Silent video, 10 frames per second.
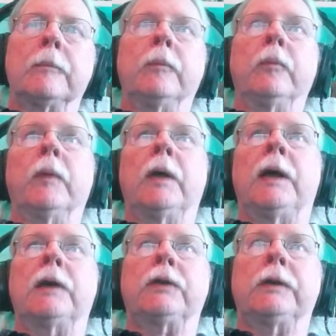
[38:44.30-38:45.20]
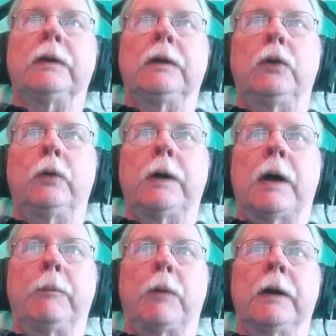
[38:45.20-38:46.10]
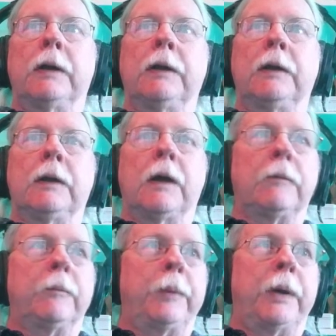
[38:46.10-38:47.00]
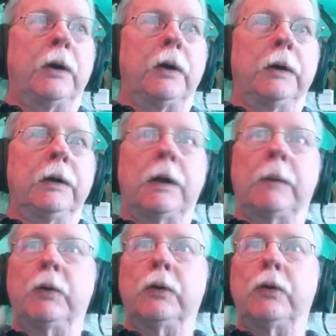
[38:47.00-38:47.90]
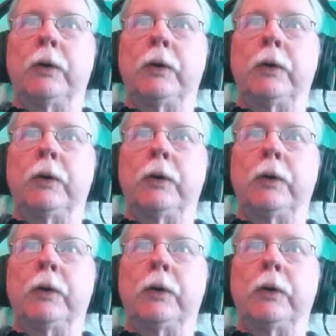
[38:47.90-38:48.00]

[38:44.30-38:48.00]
And actually, you know what? I brought it in, not parented. I'm going to go ahead